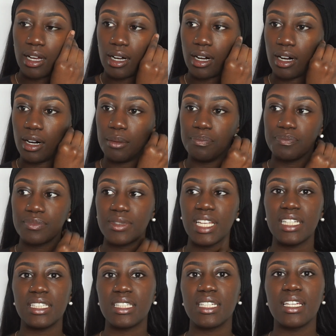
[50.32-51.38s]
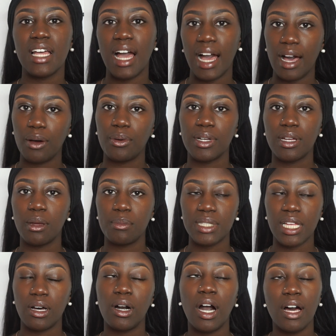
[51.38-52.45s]
and see how it comes
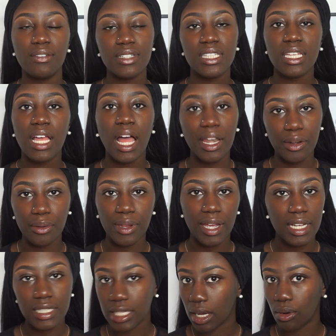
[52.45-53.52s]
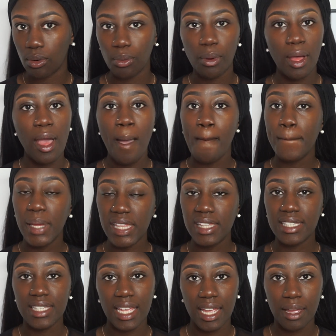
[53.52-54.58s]
out. Obviously I know that it's not gonna be the
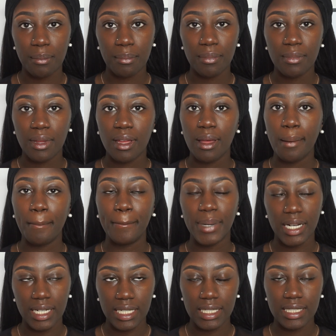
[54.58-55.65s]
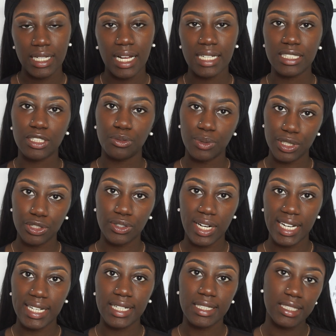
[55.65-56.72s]
same, but I still want to
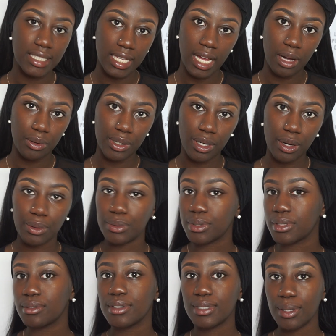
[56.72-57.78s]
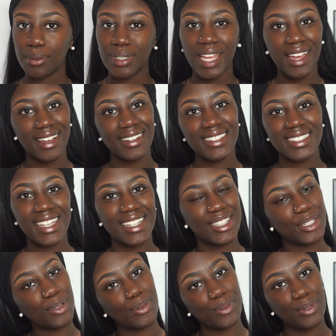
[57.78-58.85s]
try it and see how it goes. So yeah, stay
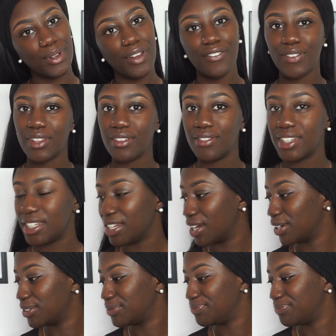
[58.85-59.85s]
tuned for the video.